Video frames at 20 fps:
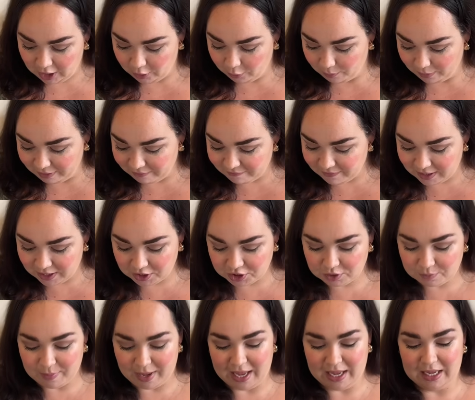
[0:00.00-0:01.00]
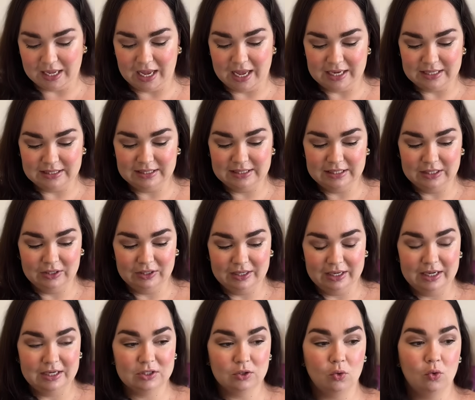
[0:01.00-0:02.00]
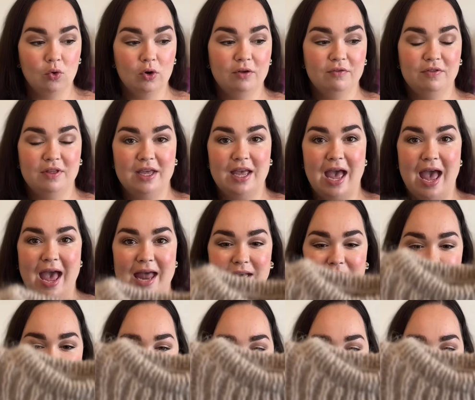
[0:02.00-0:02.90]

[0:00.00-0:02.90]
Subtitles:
my finished make, it still needs all of the ends